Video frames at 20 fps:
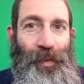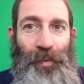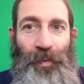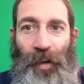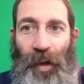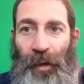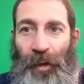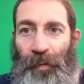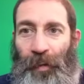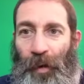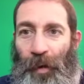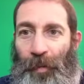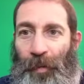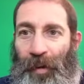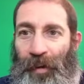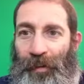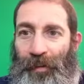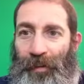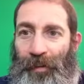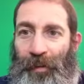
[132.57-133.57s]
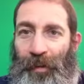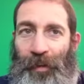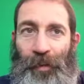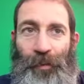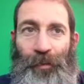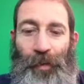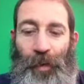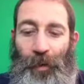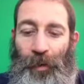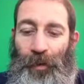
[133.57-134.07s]
Thank you very much.
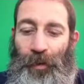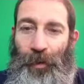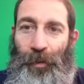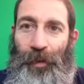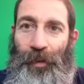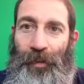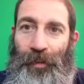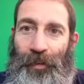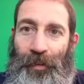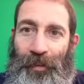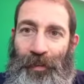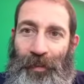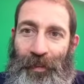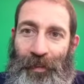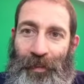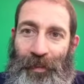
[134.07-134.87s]
Looking forward to it. Paul.